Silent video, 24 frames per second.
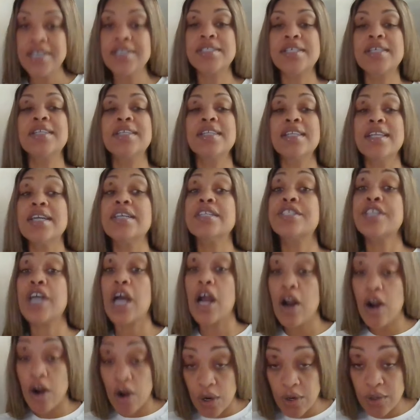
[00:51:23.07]
to lynch
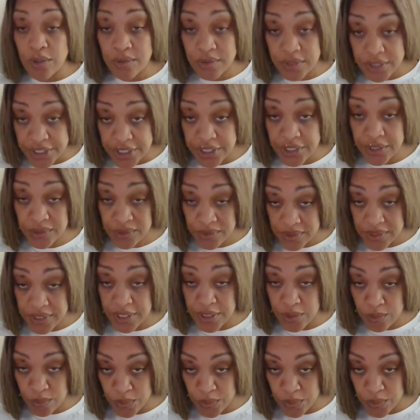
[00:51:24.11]
our own children in the